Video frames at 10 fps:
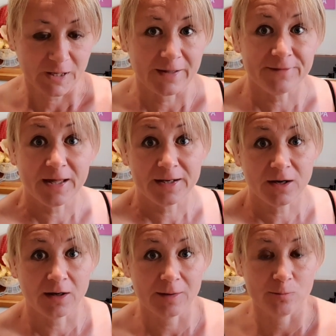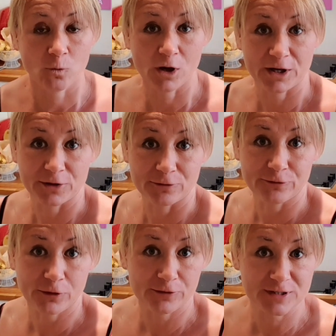And then I'm working on
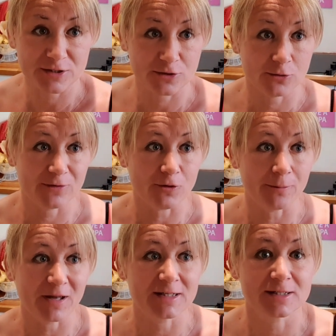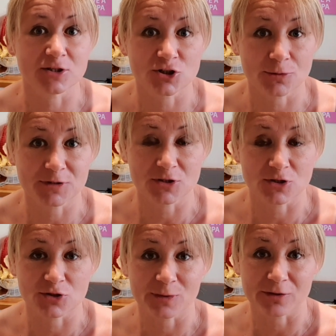forest school. We've got maintenance jobs to
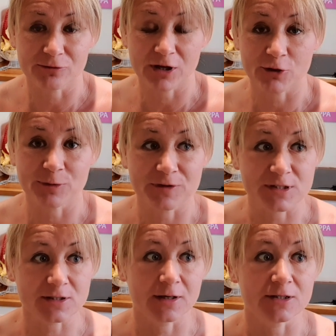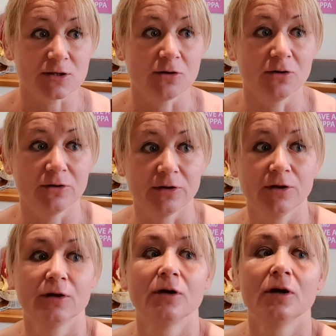do so we can reopen the site on